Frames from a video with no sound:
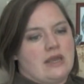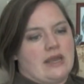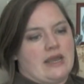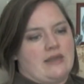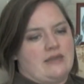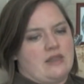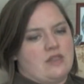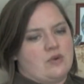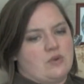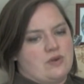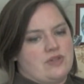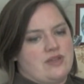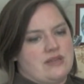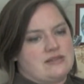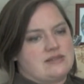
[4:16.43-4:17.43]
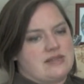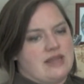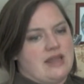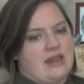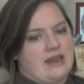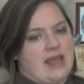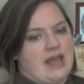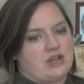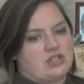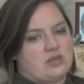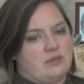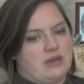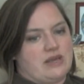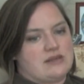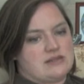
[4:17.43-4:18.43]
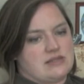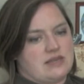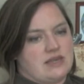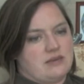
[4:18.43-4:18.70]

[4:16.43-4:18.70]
And then there were things that, and actually because